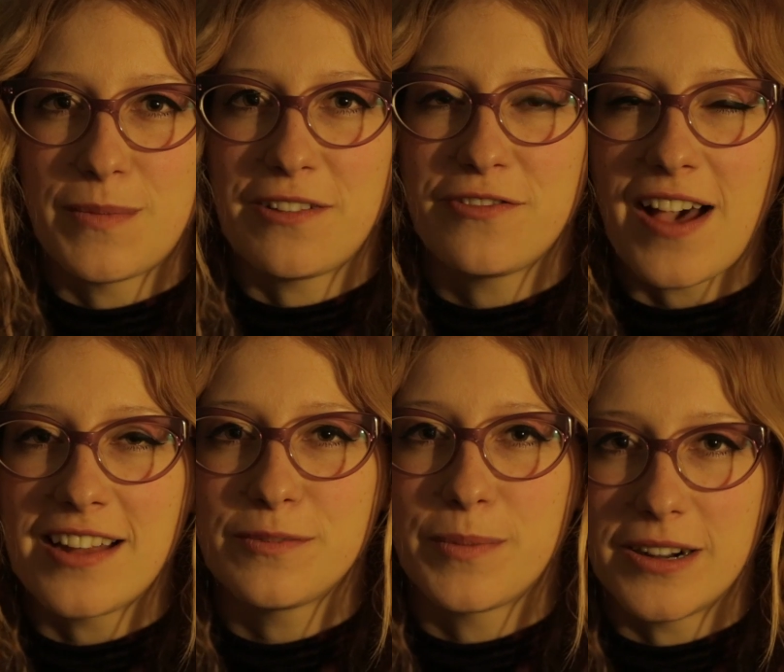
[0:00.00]
my
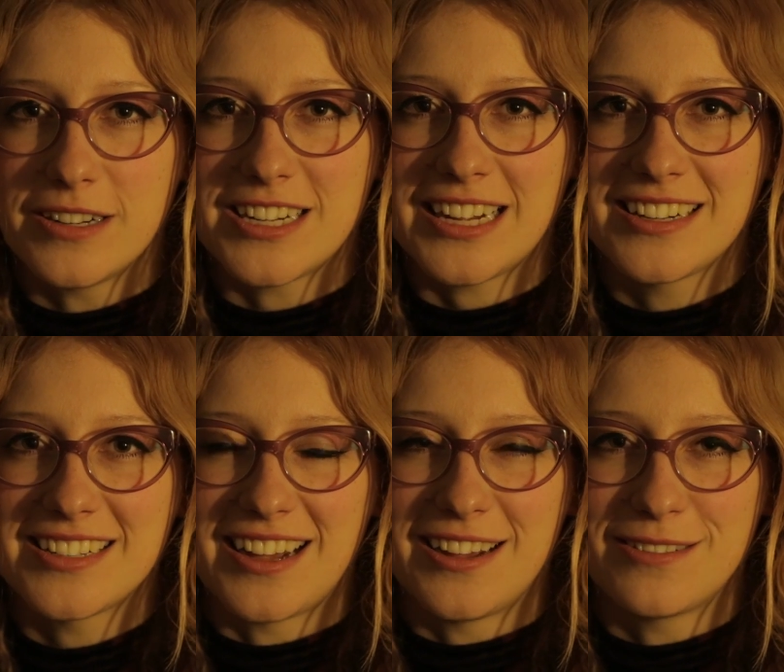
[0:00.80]
final
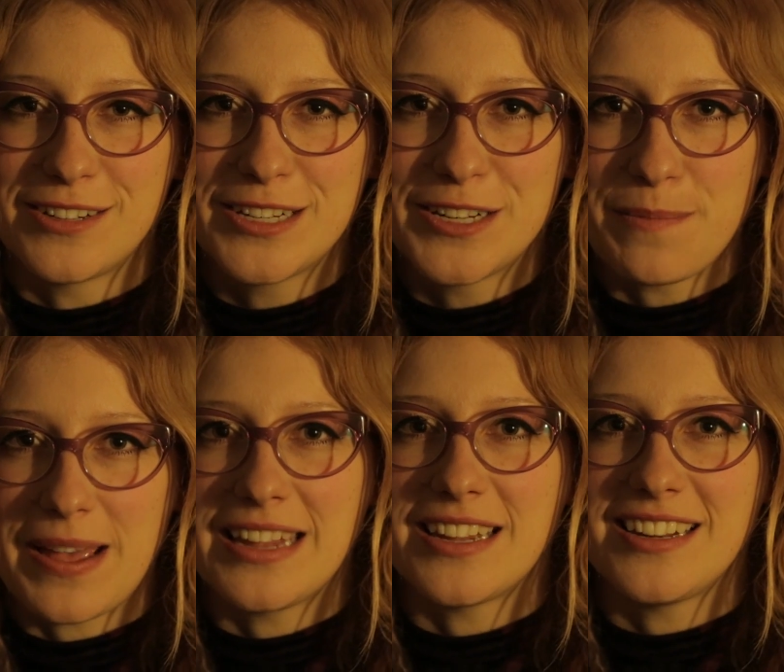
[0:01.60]
project I wanted
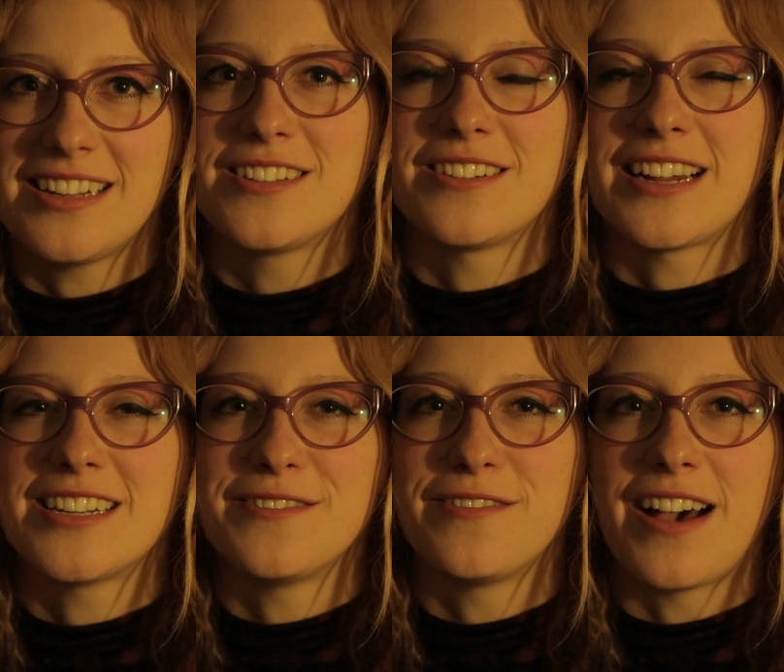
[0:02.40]
to make an
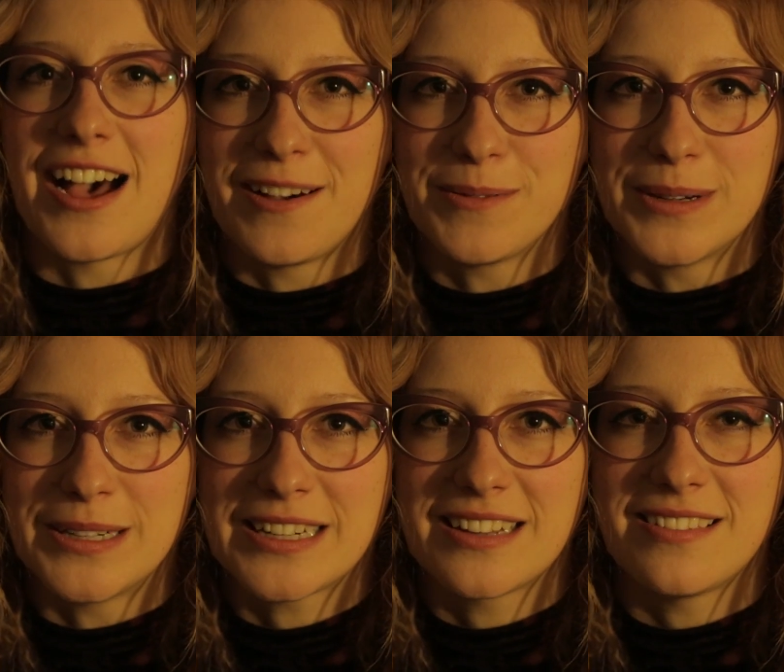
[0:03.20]
interactive
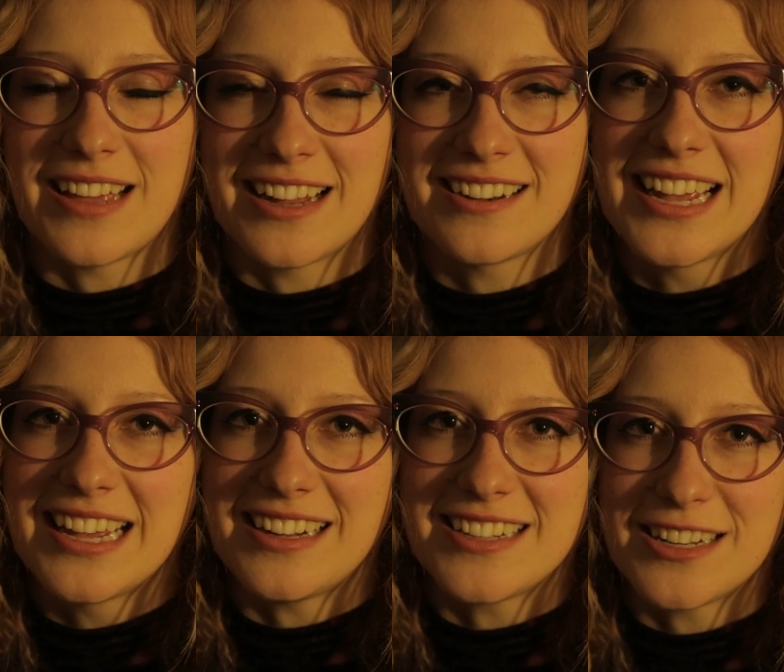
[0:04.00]
artwork
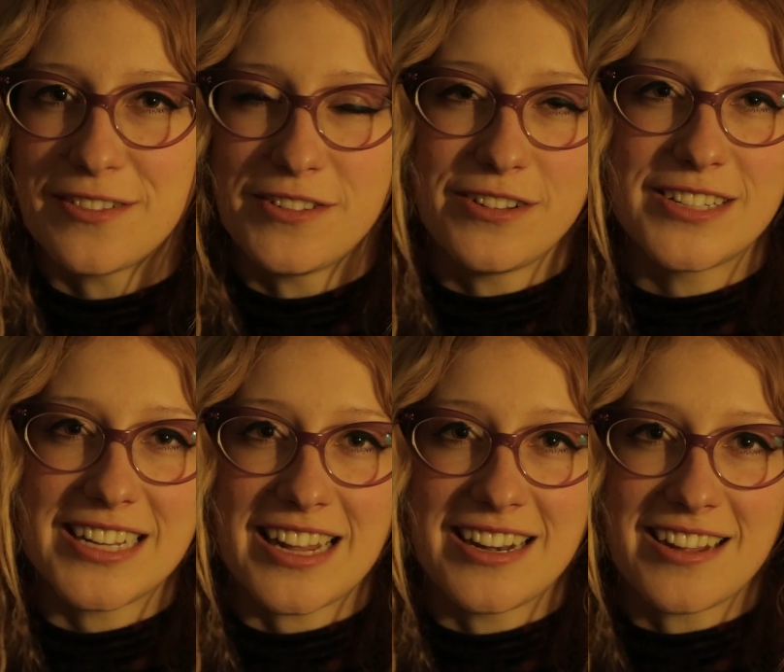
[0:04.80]
that, instead of
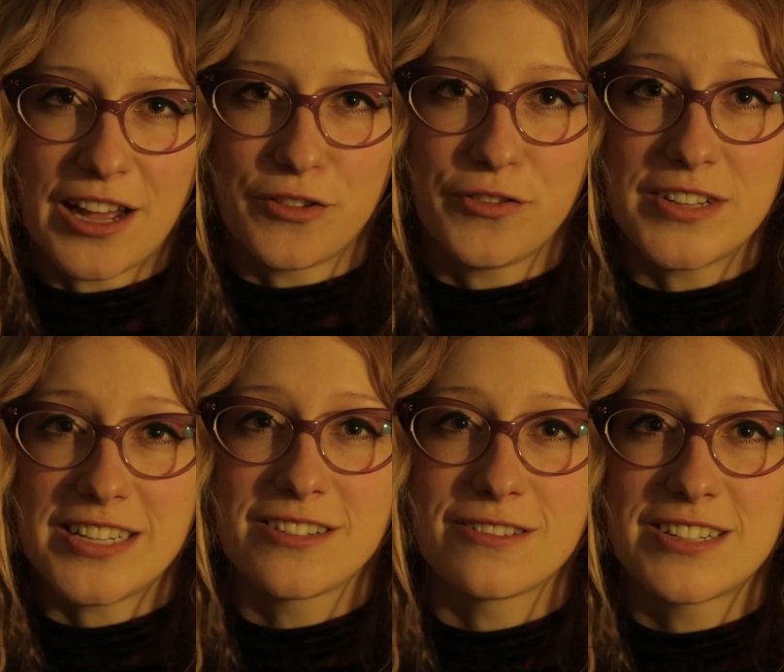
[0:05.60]
using any kind of
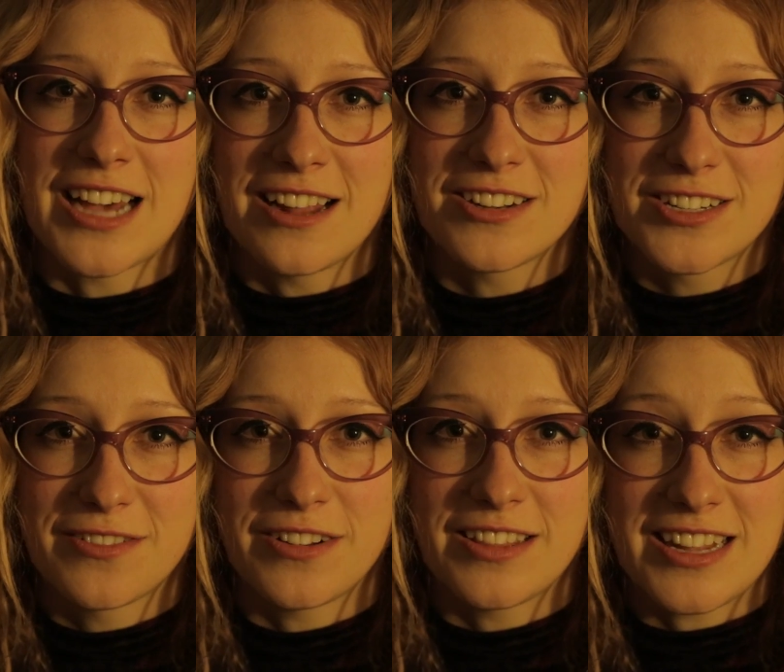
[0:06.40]
physical
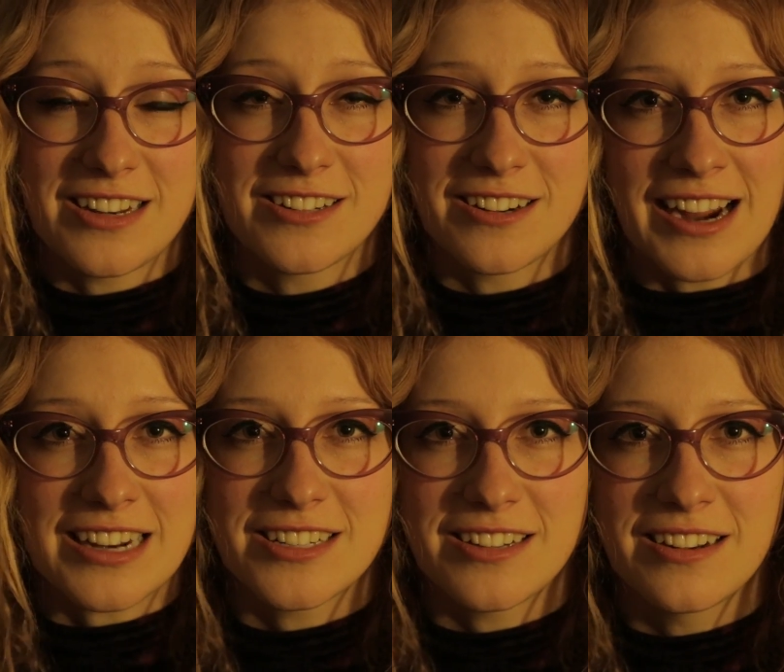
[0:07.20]
touch for the
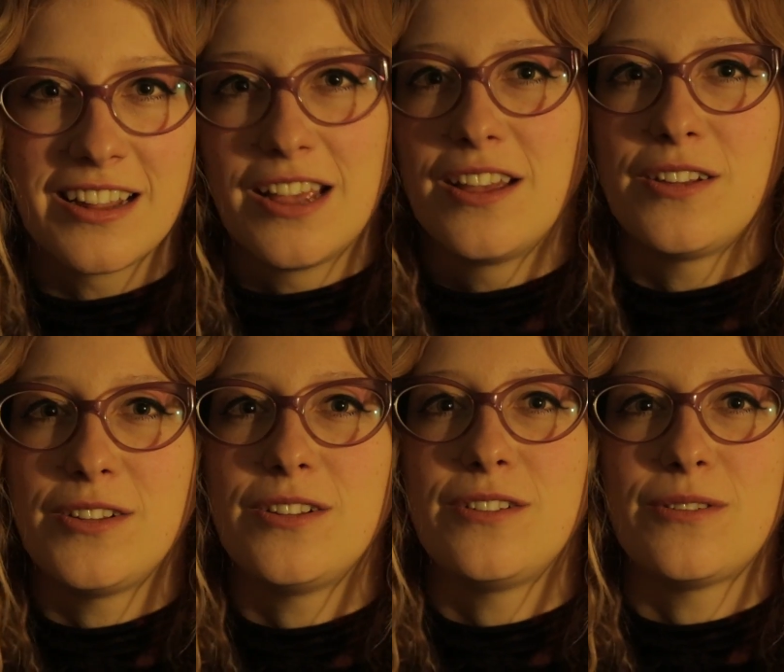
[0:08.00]
interaction,
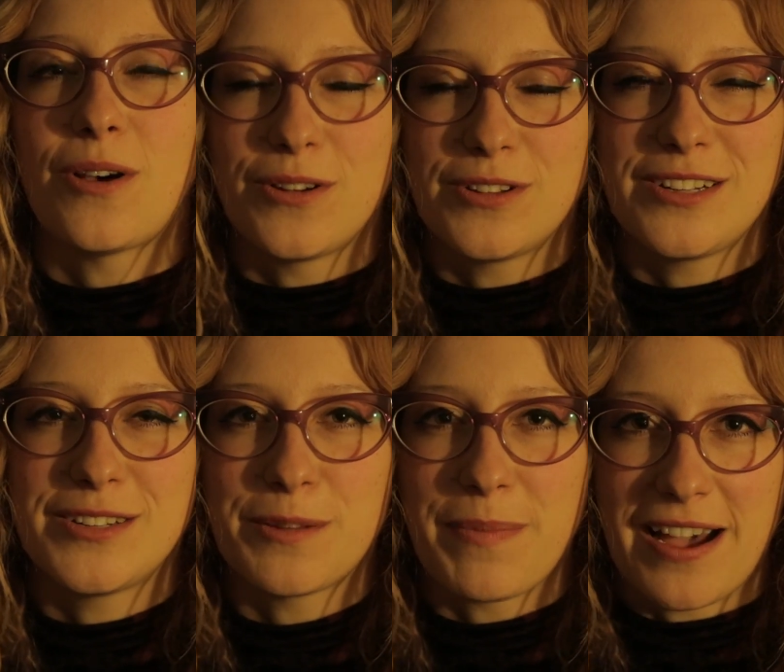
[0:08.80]
you
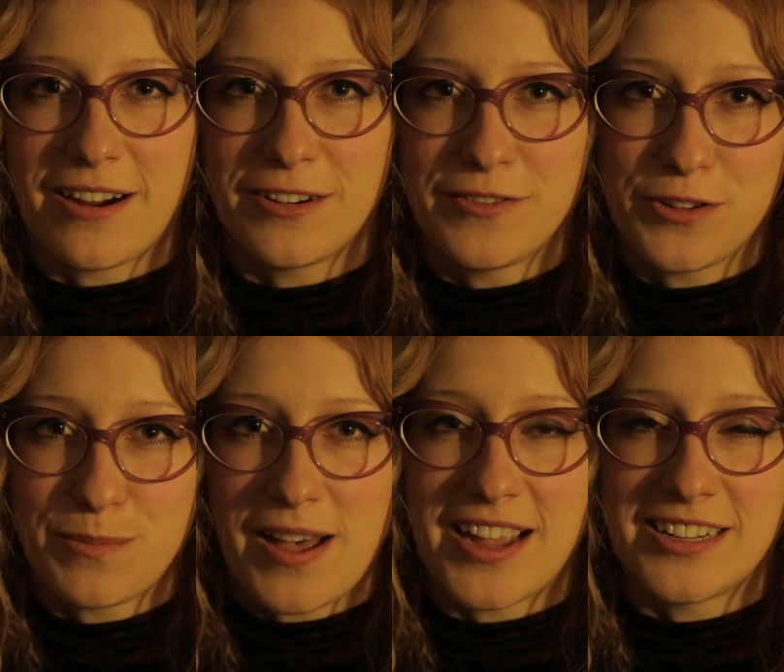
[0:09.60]
only use the power of
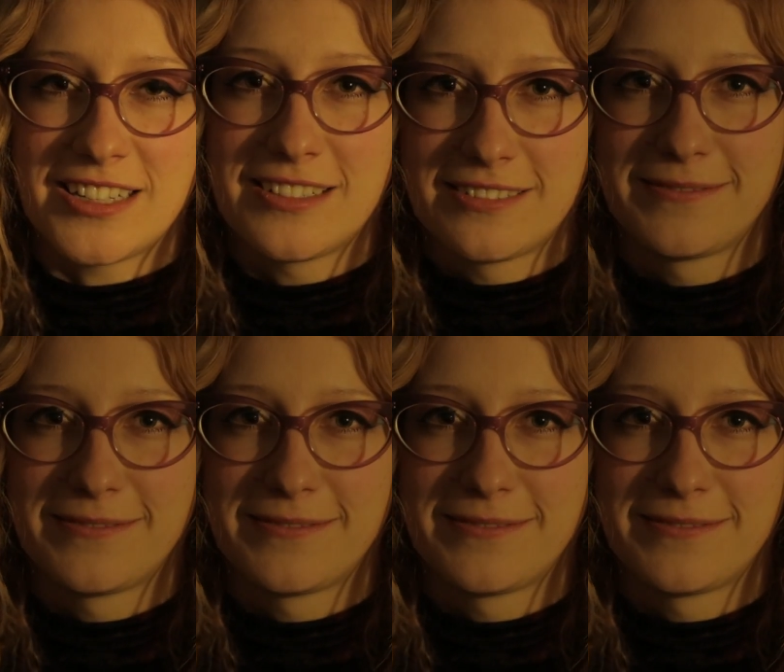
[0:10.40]
your mind.